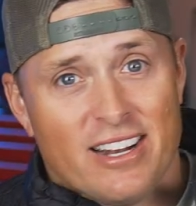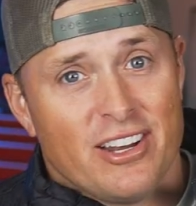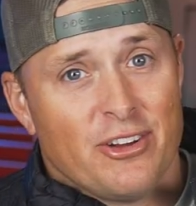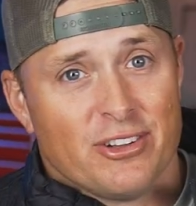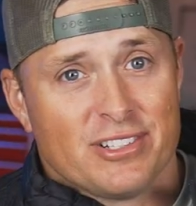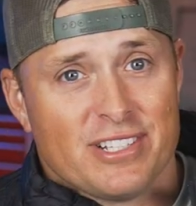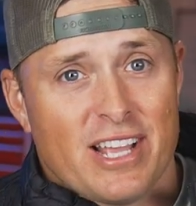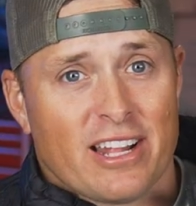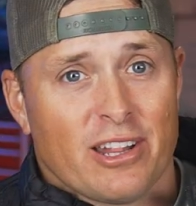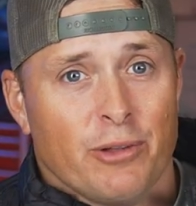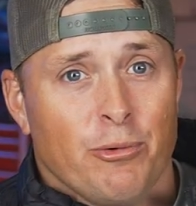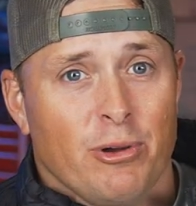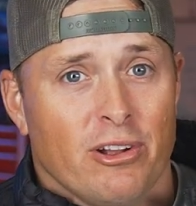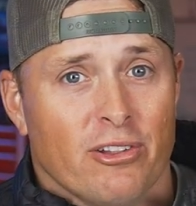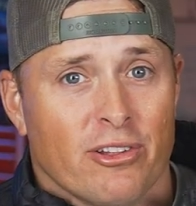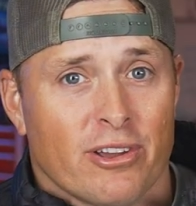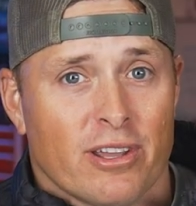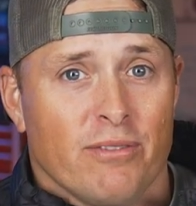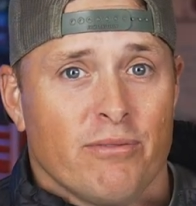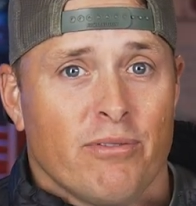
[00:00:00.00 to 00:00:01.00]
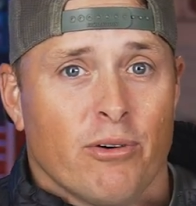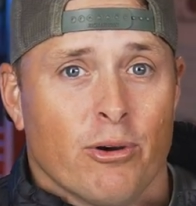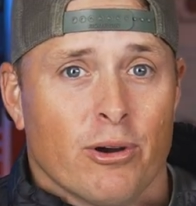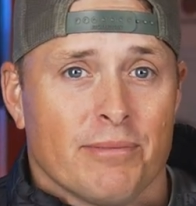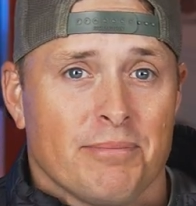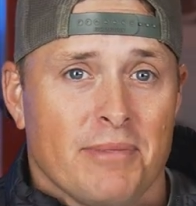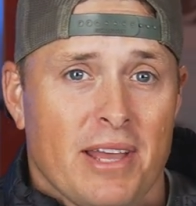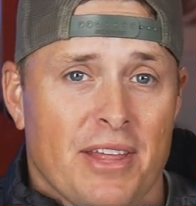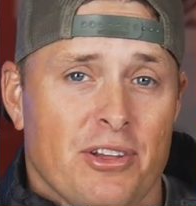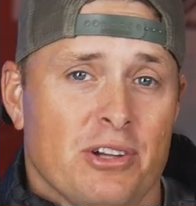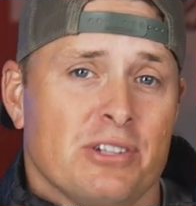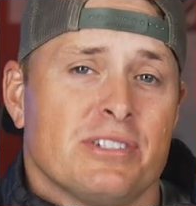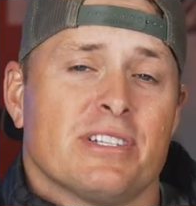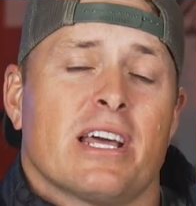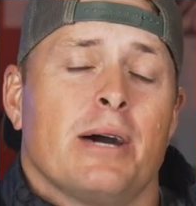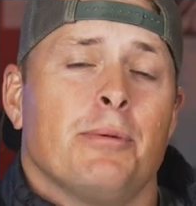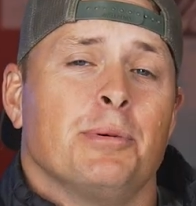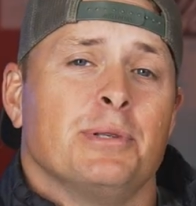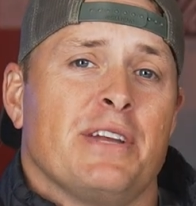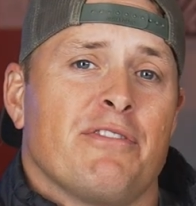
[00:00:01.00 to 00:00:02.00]
know exactly what you're looking for. And there's a
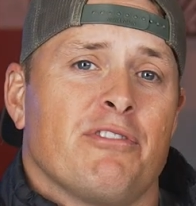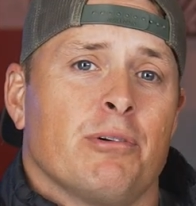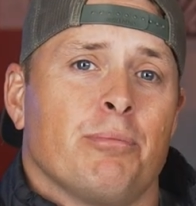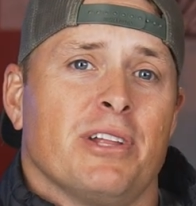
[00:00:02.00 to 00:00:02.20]
couple different